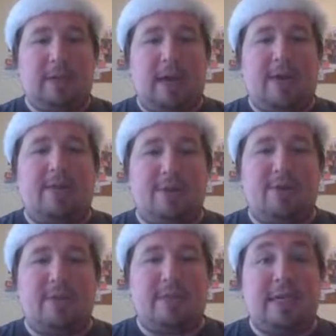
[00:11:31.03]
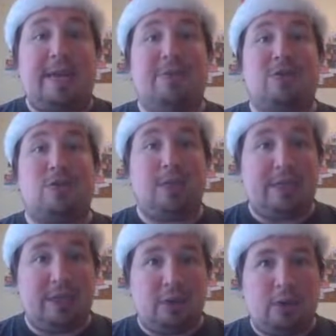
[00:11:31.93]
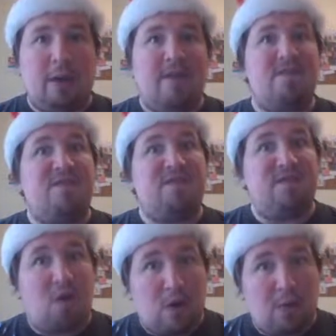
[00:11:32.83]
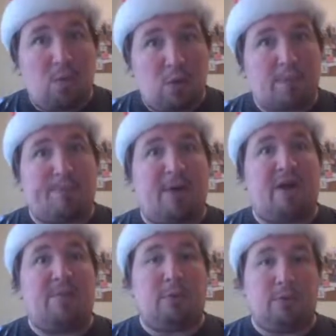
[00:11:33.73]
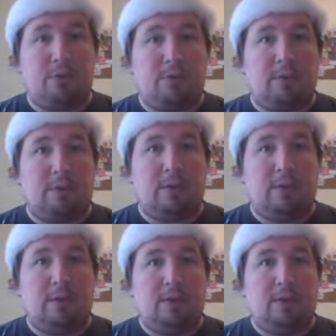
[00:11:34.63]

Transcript: I think you're going to see a much leaner, far more profitable Uber,